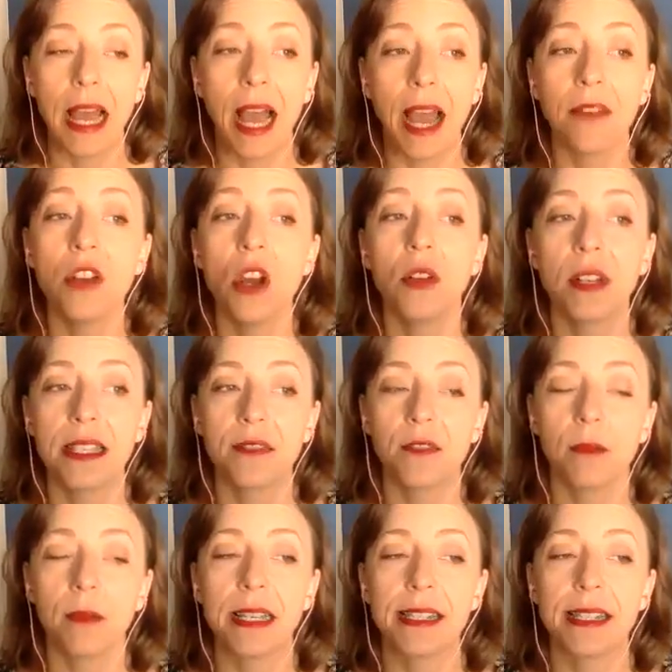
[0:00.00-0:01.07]
I've noticed
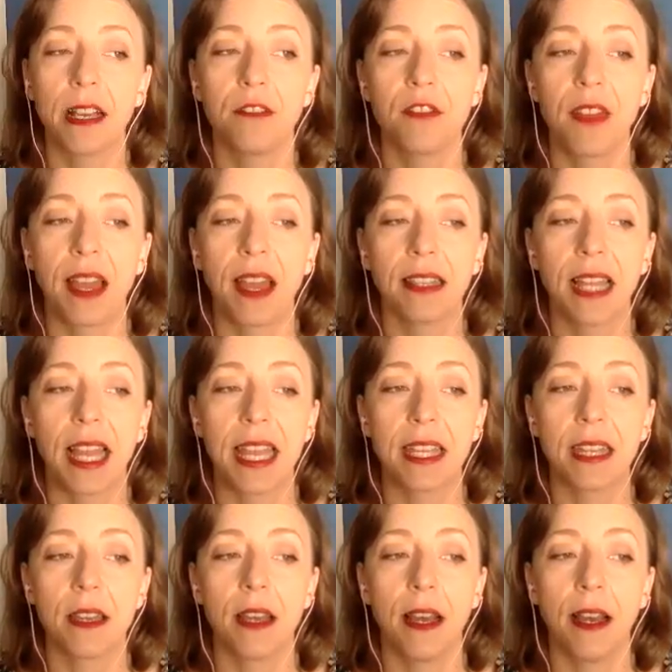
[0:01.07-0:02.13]
for myself that like
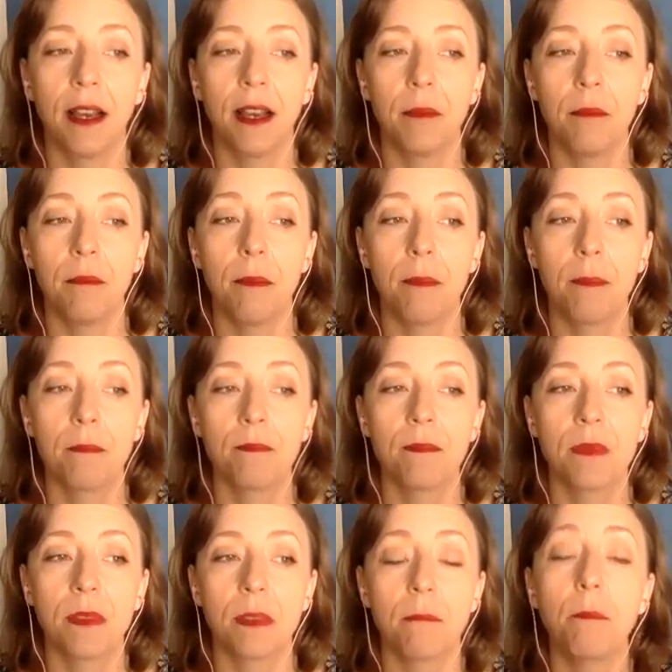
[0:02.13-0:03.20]

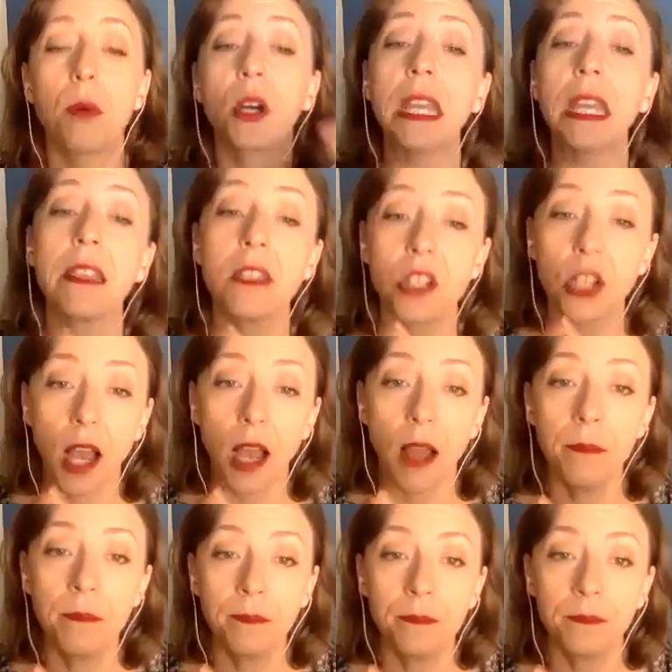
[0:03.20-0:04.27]
booking the
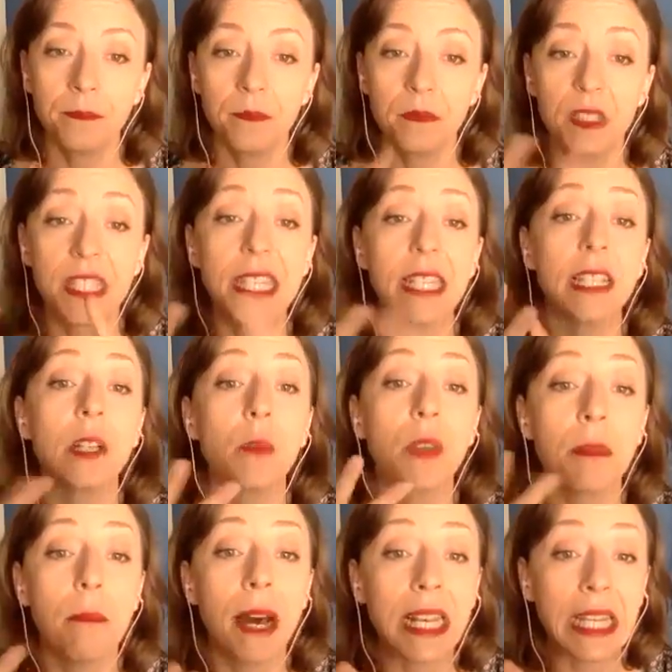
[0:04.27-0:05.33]
job, dealing
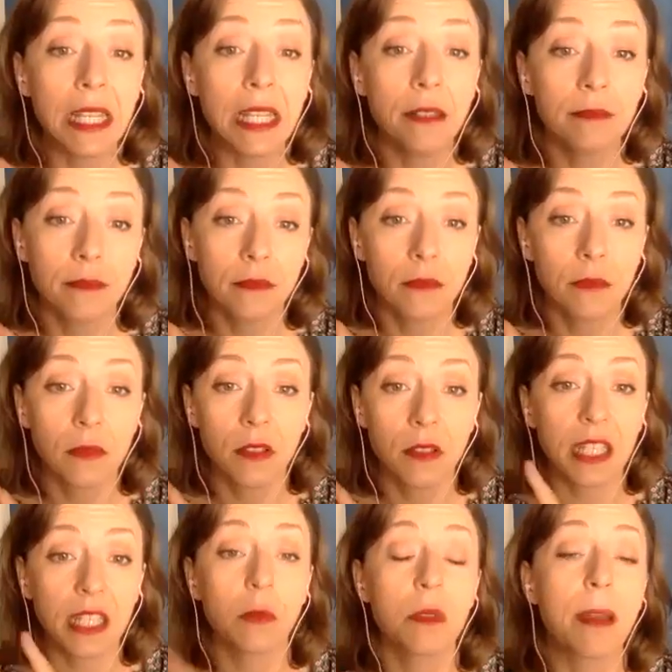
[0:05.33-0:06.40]
with money,
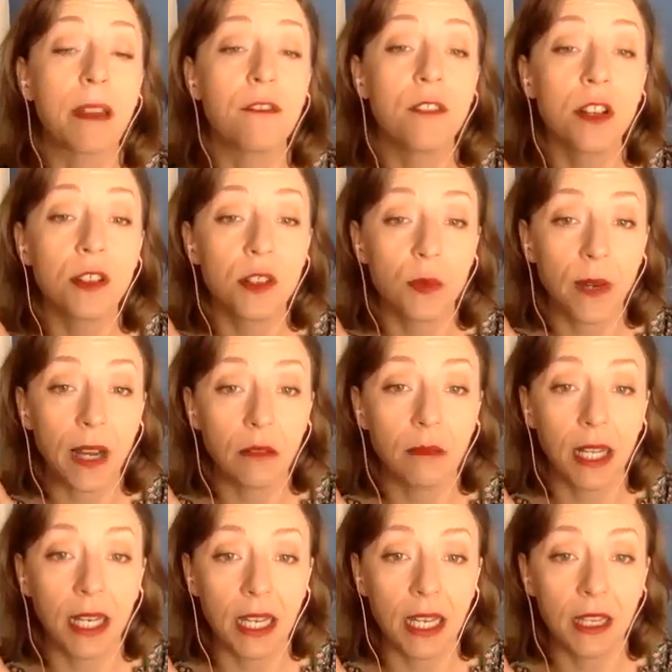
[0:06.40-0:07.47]
dealing with my fears around
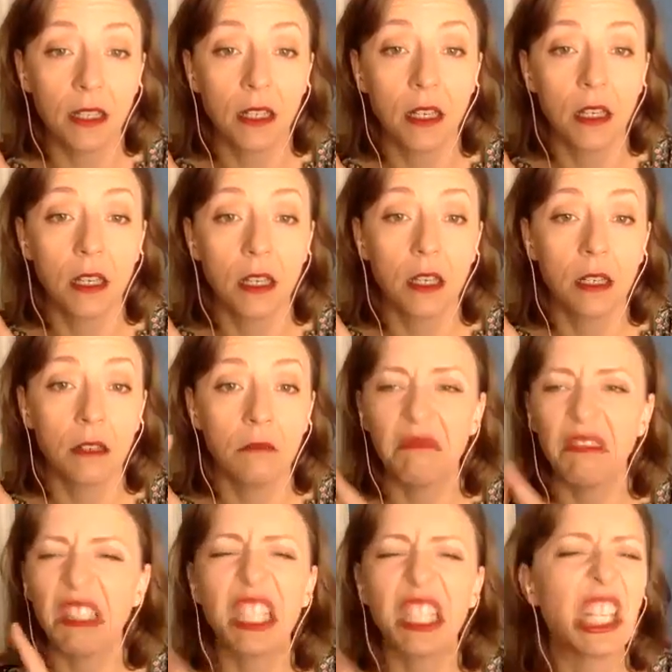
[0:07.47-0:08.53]
money,
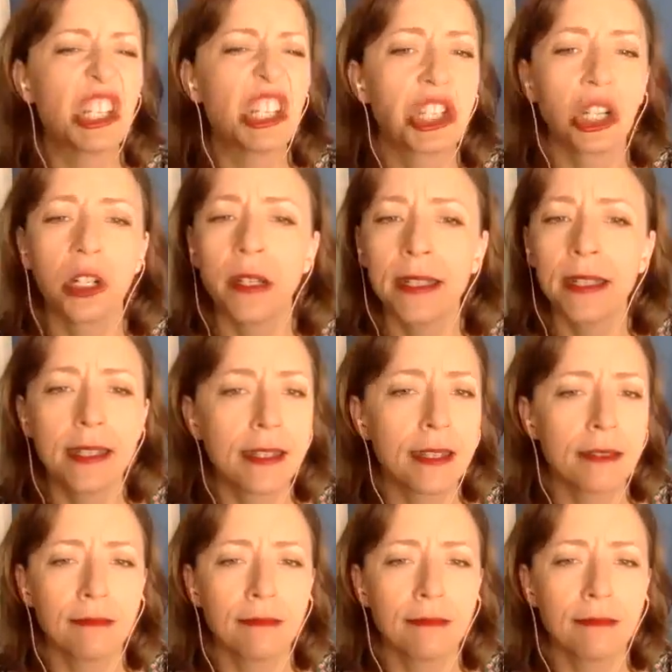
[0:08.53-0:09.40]
insurance,